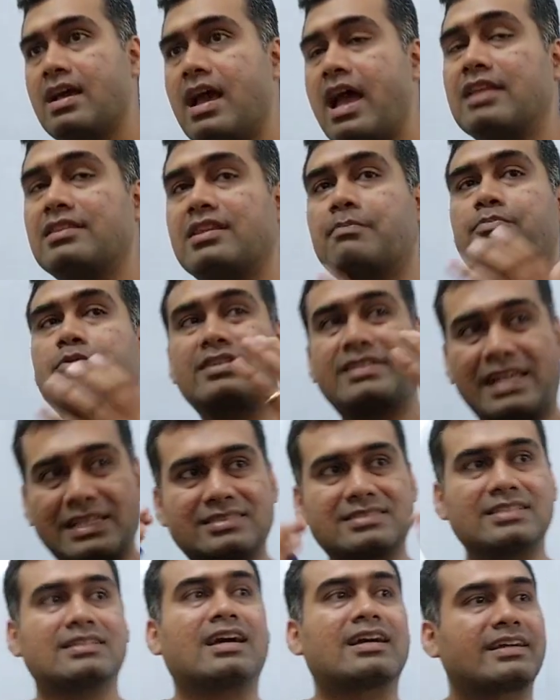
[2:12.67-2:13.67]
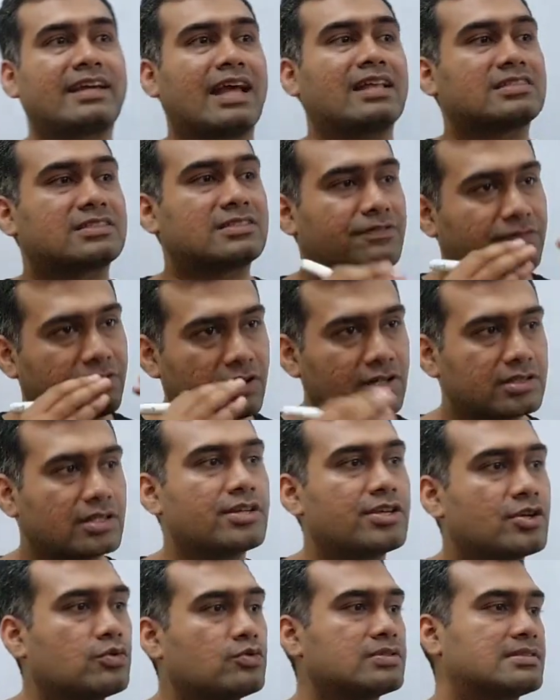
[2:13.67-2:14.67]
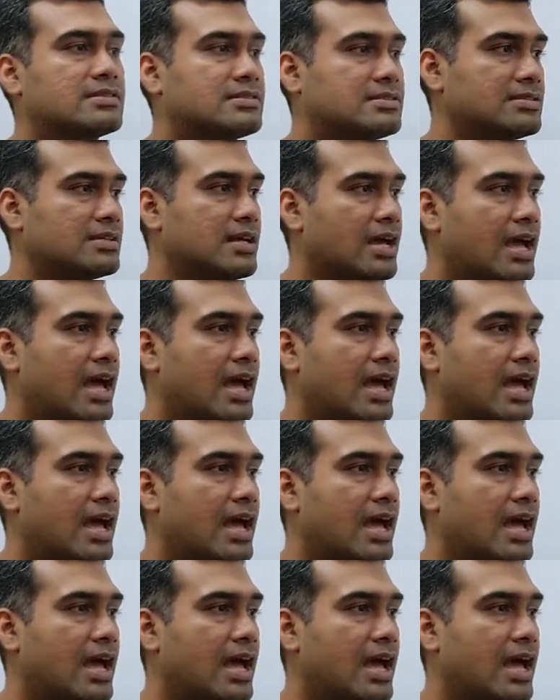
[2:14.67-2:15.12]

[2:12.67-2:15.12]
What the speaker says: and they protested against further use